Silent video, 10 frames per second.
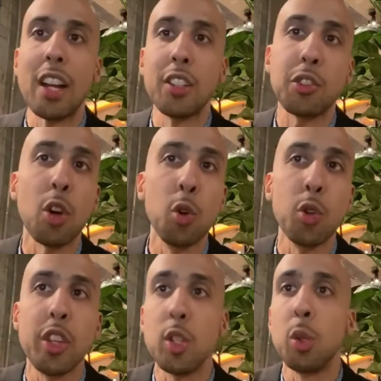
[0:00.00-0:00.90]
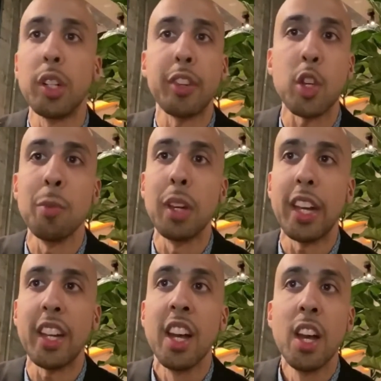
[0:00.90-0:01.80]
total that you would have
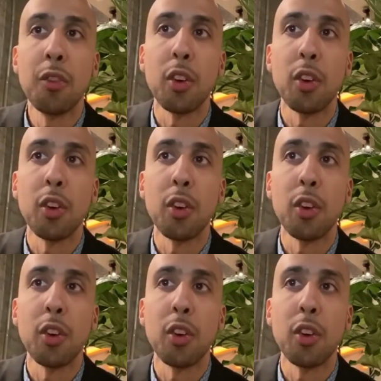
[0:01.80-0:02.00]
accumulated